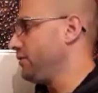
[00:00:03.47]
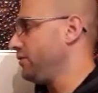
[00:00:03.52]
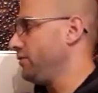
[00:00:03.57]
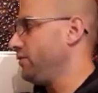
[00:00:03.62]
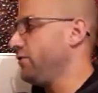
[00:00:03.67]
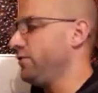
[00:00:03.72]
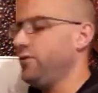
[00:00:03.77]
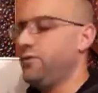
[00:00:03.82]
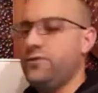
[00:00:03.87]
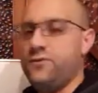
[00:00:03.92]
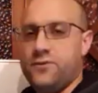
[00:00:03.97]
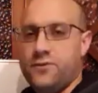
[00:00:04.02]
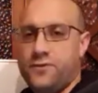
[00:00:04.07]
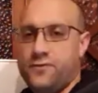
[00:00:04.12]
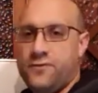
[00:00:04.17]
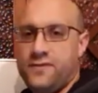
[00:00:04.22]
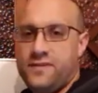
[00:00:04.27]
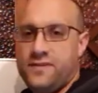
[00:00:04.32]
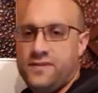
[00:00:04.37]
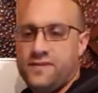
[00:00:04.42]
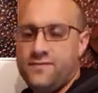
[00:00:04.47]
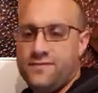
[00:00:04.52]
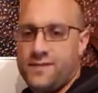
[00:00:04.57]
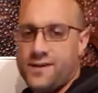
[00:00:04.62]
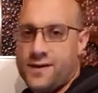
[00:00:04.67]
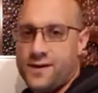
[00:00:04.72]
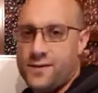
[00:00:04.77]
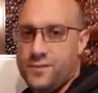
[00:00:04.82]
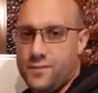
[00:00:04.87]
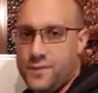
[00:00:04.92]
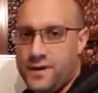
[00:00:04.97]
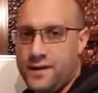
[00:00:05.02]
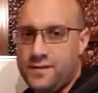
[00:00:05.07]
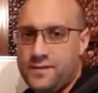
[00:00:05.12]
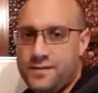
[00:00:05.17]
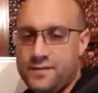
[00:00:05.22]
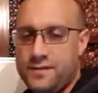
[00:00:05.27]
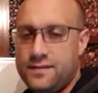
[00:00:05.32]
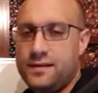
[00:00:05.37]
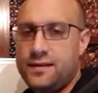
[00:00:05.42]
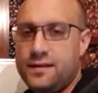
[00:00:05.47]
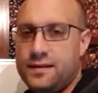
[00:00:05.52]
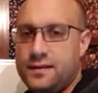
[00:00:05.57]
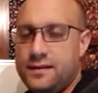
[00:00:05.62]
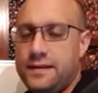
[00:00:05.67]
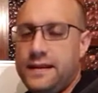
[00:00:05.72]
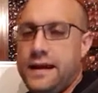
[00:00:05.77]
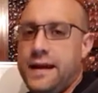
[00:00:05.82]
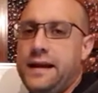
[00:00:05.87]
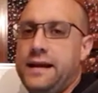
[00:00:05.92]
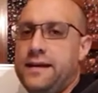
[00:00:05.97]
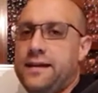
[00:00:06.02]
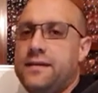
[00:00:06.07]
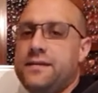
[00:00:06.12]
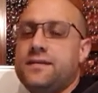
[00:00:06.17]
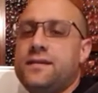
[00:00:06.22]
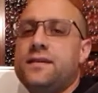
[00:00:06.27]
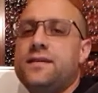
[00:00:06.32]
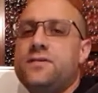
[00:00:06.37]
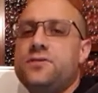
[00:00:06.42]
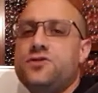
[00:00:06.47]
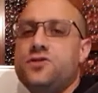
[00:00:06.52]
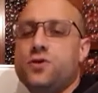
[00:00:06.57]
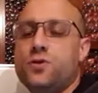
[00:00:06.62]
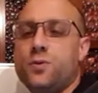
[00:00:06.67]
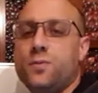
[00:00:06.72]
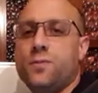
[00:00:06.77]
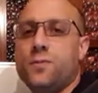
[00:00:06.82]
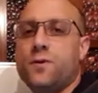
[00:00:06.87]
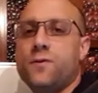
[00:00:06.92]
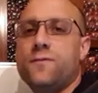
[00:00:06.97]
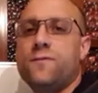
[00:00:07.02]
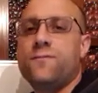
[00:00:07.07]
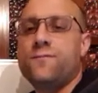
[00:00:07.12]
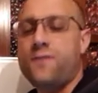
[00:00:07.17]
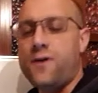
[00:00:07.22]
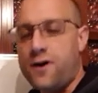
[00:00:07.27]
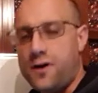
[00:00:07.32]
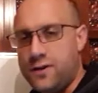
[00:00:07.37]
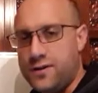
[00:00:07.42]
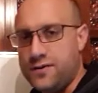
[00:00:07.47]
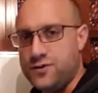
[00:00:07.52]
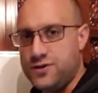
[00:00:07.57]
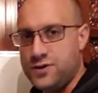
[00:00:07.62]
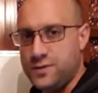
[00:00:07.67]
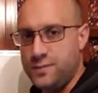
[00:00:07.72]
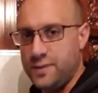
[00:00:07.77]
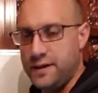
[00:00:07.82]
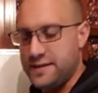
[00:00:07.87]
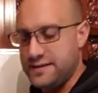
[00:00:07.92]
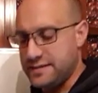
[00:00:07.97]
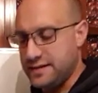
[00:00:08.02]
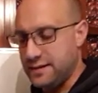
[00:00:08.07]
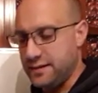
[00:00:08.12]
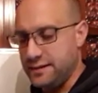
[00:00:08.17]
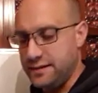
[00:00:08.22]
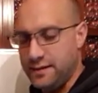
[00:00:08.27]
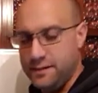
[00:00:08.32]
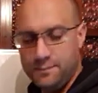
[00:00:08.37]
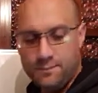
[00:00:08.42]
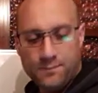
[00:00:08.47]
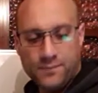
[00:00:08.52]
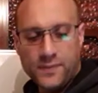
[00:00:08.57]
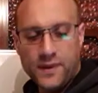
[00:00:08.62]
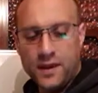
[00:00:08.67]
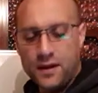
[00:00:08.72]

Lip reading: Earth's surface environments, that is geomorphology basically,